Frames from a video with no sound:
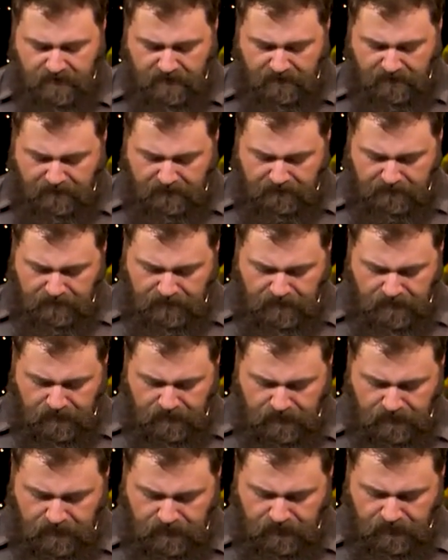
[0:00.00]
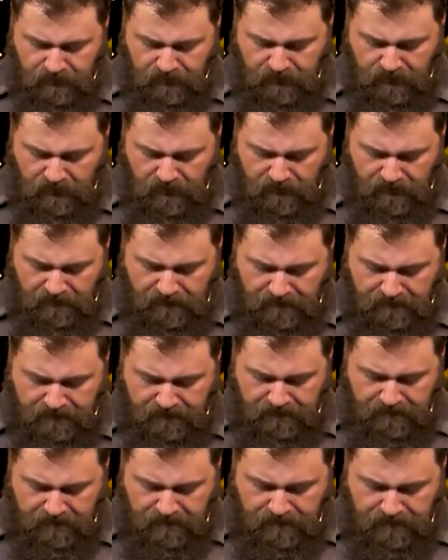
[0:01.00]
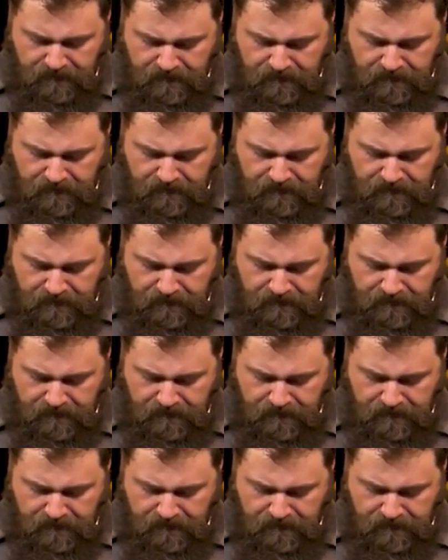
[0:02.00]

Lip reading: [no speech]